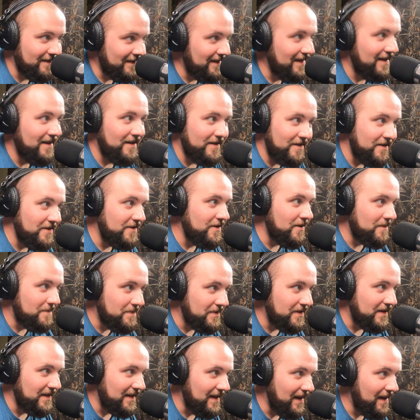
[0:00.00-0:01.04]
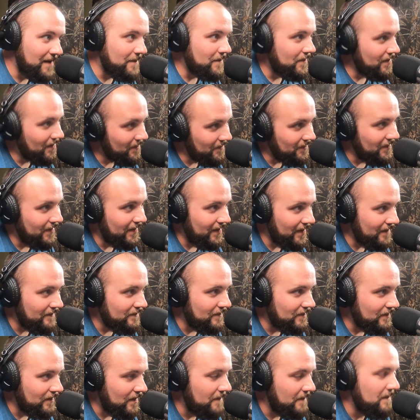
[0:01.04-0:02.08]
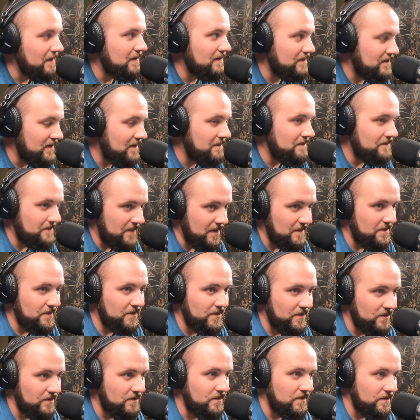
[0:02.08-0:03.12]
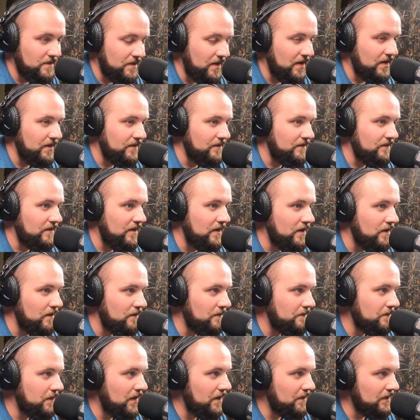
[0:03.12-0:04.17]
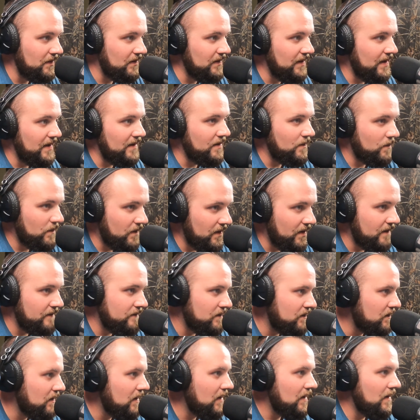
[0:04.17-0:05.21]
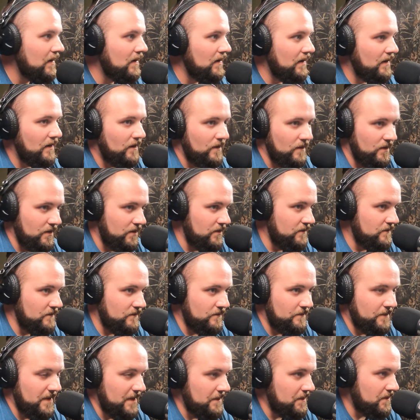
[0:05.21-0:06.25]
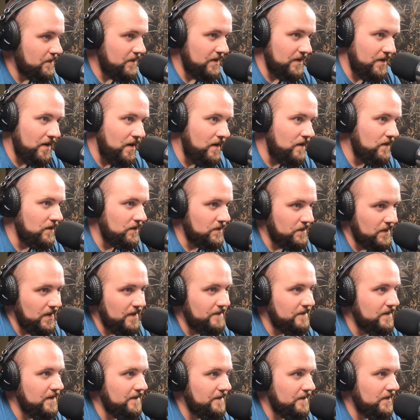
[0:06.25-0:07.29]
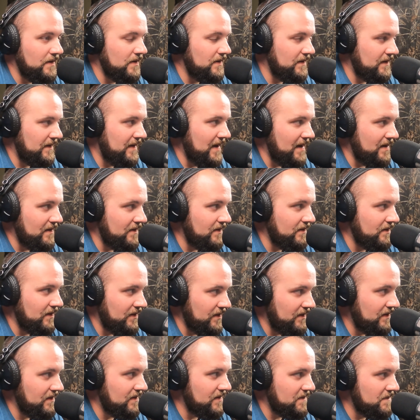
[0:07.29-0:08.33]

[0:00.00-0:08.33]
Deer, you go put a camera up, whatever. I mean, some people do. You hunt, you know, public land or whatever, or you people run dogs, whatever different kind of hunting it is.